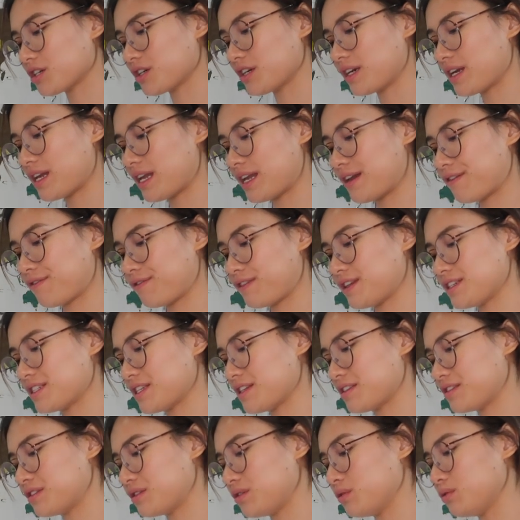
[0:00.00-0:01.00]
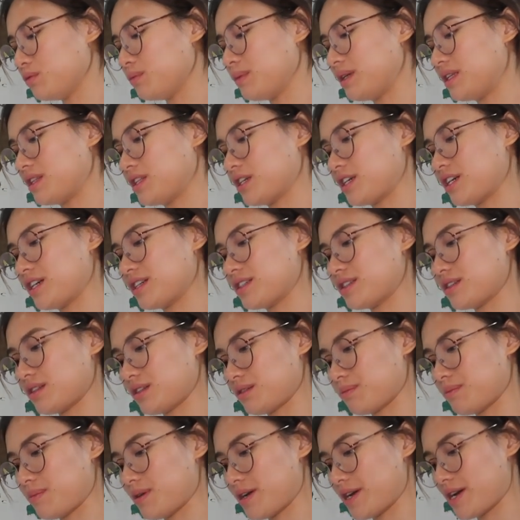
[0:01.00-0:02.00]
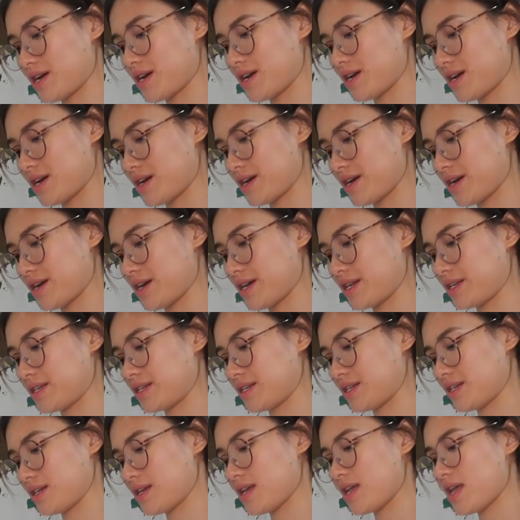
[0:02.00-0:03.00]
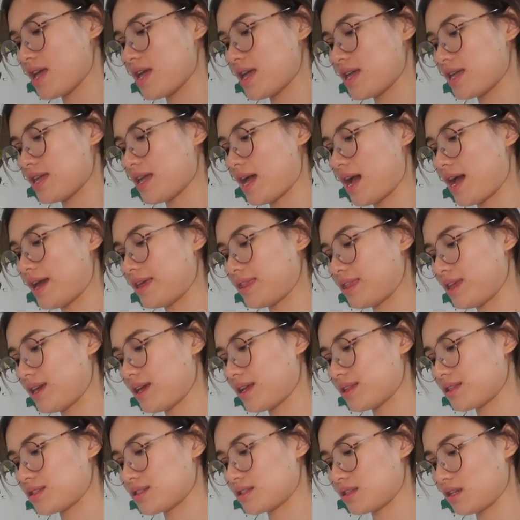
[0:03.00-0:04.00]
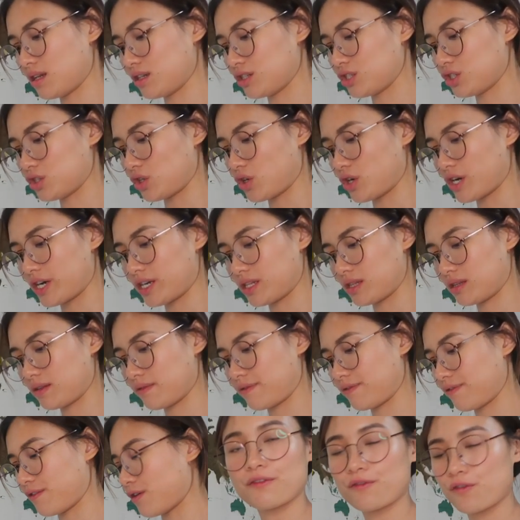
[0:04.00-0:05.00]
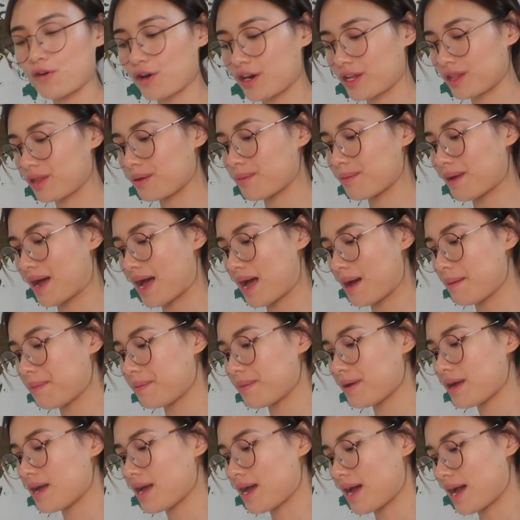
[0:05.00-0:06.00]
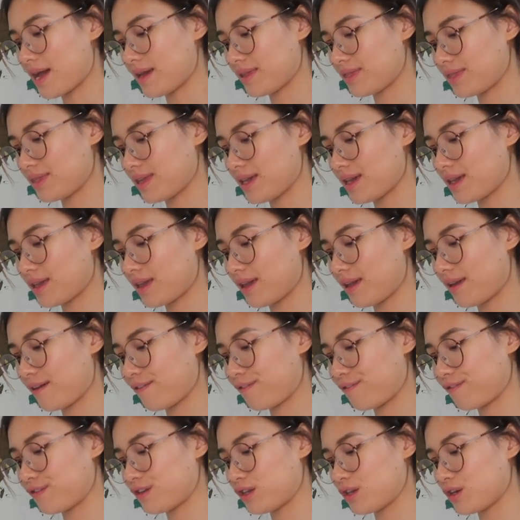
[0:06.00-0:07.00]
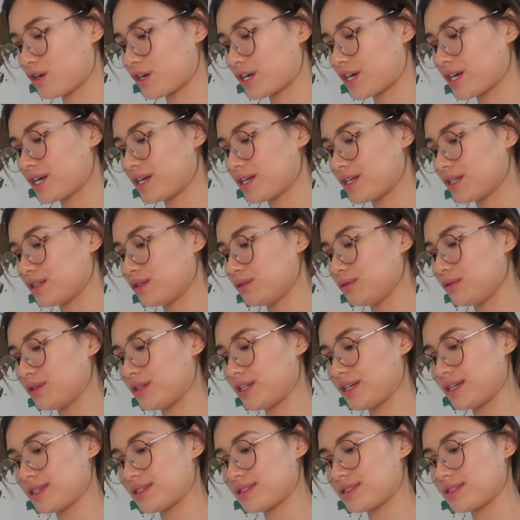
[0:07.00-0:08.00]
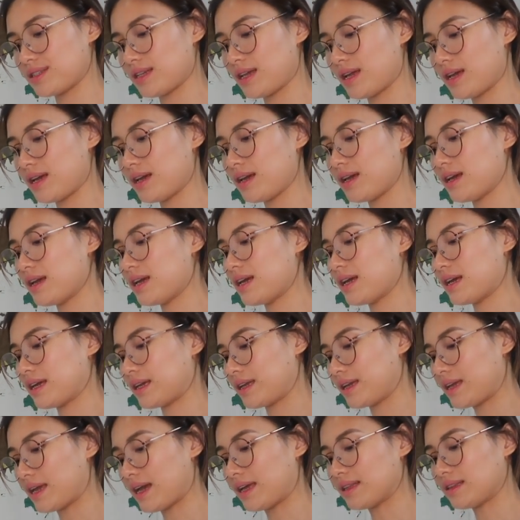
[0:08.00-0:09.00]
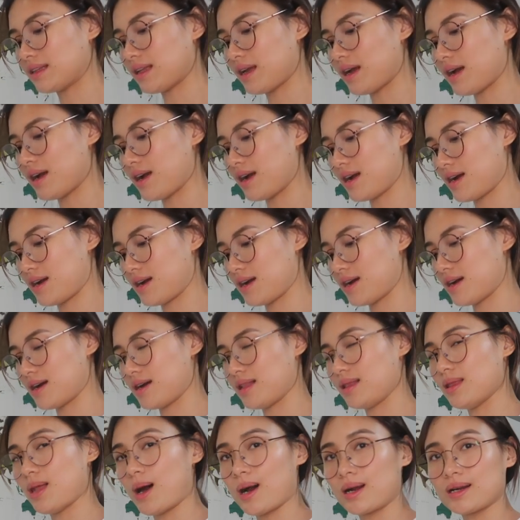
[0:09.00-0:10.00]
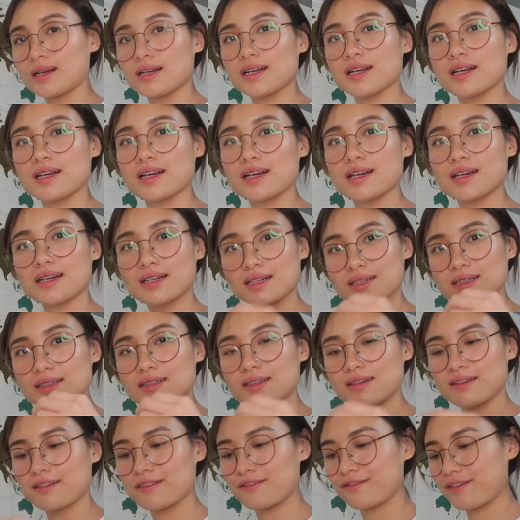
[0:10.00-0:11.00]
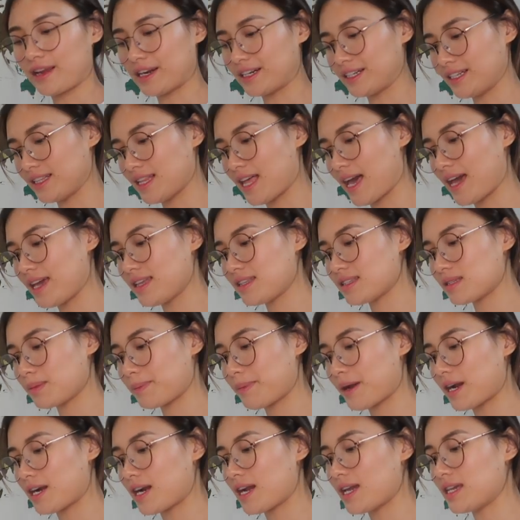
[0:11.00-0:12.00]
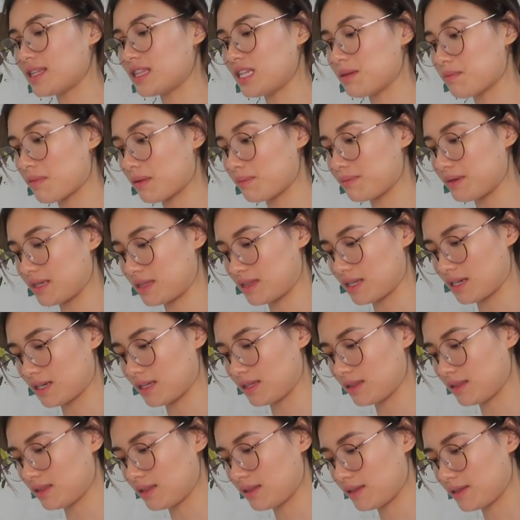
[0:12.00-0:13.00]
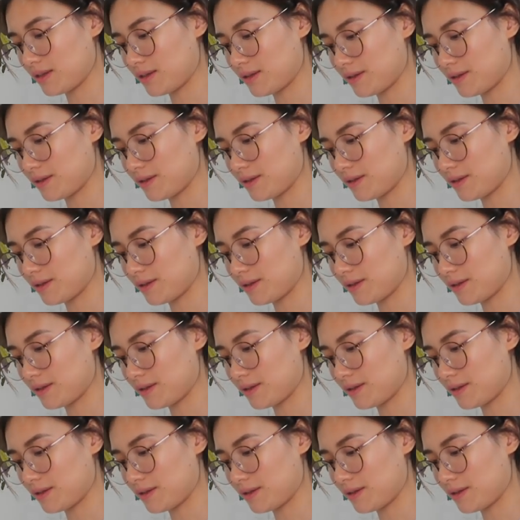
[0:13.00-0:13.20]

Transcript: sure if this is two meters, but yeah, I think it's short for the map. I think if you're gonna do this, get uh, longer fairy lights para hindi mabitin.